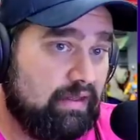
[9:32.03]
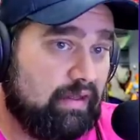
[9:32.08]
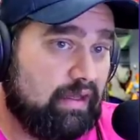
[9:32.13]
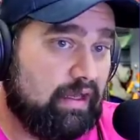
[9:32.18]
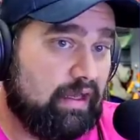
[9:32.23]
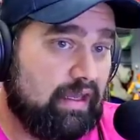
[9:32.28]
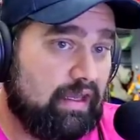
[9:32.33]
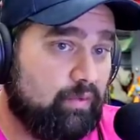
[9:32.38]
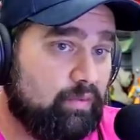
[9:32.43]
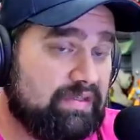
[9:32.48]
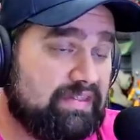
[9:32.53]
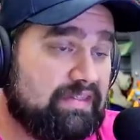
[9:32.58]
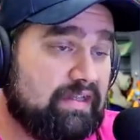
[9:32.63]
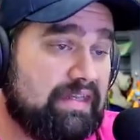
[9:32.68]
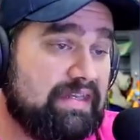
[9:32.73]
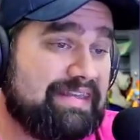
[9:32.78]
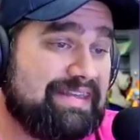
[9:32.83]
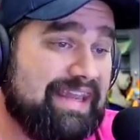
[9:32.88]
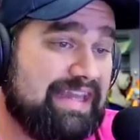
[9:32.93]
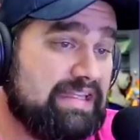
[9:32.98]
Uh, and it was
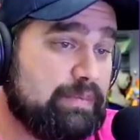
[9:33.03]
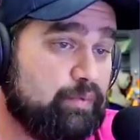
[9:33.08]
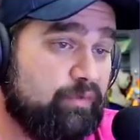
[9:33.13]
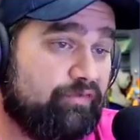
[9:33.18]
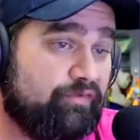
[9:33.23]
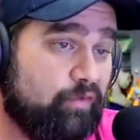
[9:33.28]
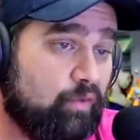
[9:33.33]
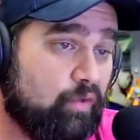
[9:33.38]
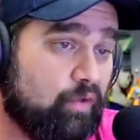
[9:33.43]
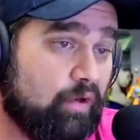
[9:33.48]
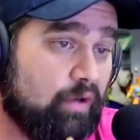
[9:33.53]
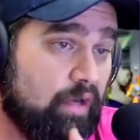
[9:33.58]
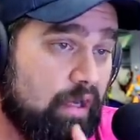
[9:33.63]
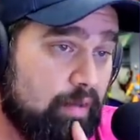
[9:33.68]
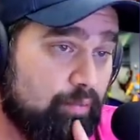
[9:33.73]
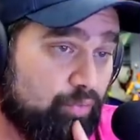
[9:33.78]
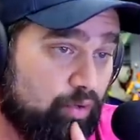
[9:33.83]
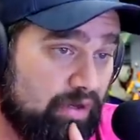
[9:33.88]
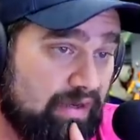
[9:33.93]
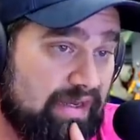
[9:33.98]
done days before
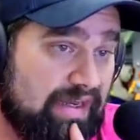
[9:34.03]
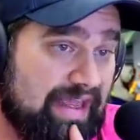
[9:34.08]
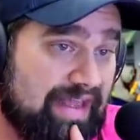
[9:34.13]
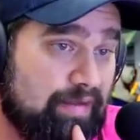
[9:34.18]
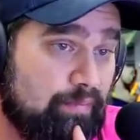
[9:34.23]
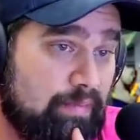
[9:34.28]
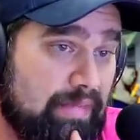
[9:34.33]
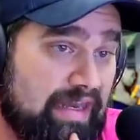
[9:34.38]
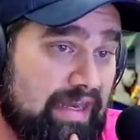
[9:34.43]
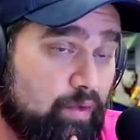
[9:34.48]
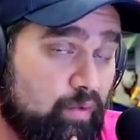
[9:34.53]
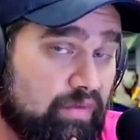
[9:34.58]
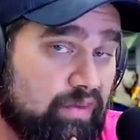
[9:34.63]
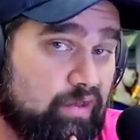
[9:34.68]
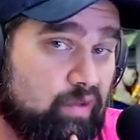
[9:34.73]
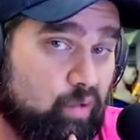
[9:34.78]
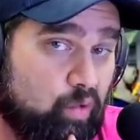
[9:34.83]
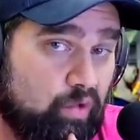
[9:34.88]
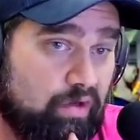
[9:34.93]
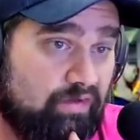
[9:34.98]
Britney had a meeting with
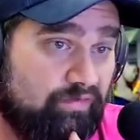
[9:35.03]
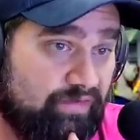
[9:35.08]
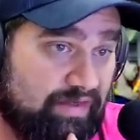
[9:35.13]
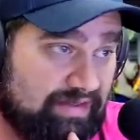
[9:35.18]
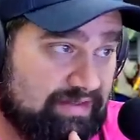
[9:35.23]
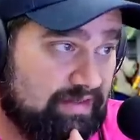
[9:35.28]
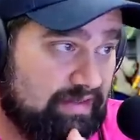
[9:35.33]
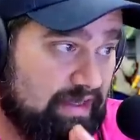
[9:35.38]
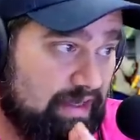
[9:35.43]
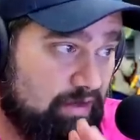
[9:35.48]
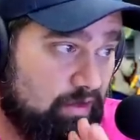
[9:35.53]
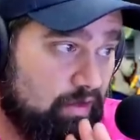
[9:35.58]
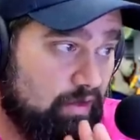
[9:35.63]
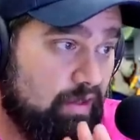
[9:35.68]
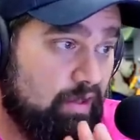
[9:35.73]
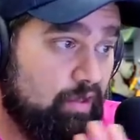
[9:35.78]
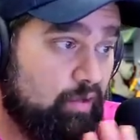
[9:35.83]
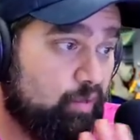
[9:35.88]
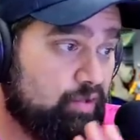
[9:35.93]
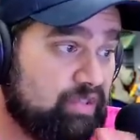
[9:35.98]
a court
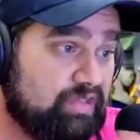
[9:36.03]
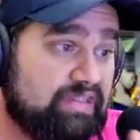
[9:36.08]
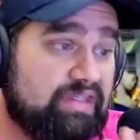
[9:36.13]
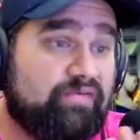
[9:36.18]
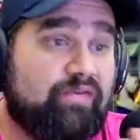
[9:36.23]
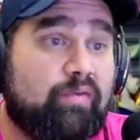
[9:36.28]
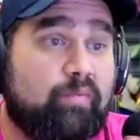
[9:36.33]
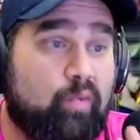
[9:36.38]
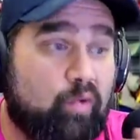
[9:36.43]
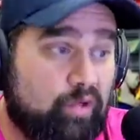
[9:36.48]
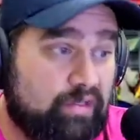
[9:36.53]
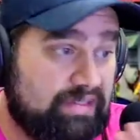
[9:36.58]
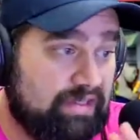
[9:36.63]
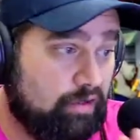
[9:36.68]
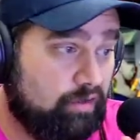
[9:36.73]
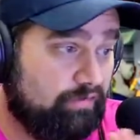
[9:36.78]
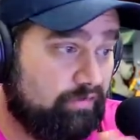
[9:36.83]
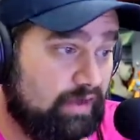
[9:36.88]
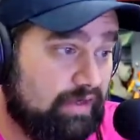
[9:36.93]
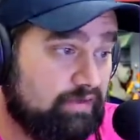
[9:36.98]
investigator, which is even more
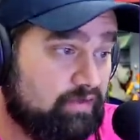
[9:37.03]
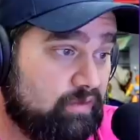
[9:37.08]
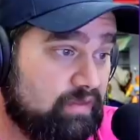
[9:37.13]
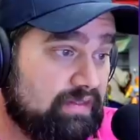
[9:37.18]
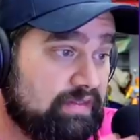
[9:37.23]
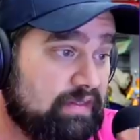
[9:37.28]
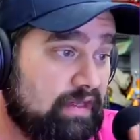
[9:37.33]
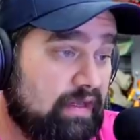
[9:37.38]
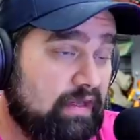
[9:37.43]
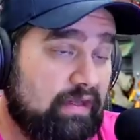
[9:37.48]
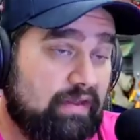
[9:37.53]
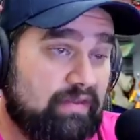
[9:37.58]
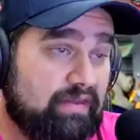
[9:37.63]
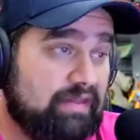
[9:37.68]
terrifying. So this